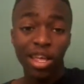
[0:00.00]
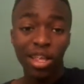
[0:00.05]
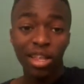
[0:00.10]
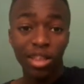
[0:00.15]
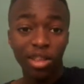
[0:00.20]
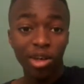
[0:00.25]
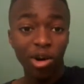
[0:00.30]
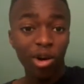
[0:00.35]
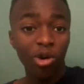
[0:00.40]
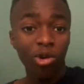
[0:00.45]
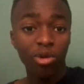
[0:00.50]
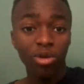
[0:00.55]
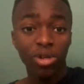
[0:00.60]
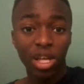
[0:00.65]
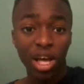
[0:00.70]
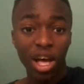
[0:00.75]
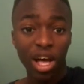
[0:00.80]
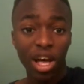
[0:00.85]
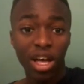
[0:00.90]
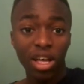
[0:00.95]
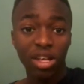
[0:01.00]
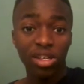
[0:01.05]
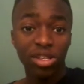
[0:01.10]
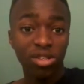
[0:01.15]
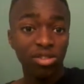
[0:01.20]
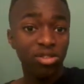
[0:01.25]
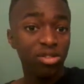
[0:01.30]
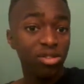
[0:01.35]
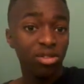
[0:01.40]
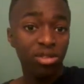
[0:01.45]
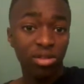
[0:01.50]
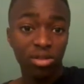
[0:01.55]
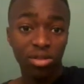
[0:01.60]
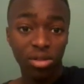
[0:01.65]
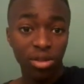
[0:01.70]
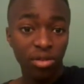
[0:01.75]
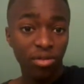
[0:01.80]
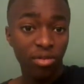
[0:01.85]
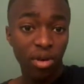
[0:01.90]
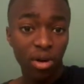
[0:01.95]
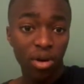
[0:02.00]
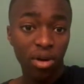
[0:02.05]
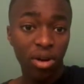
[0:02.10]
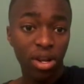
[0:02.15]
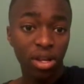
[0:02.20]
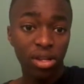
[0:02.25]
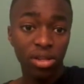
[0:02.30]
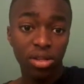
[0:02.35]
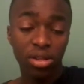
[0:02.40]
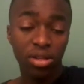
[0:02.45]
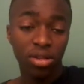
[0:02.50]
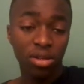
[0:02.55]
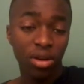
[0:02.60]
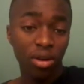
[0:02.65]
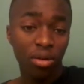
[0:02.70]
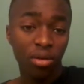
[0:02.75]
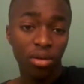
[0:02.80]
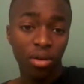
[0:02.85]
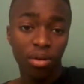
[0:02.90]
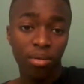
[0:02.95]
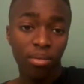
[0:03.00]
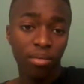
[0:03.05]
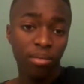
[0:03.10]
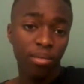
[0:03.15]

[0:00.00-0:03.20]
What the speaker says: those guys, Jeff Hardy and Cesaro,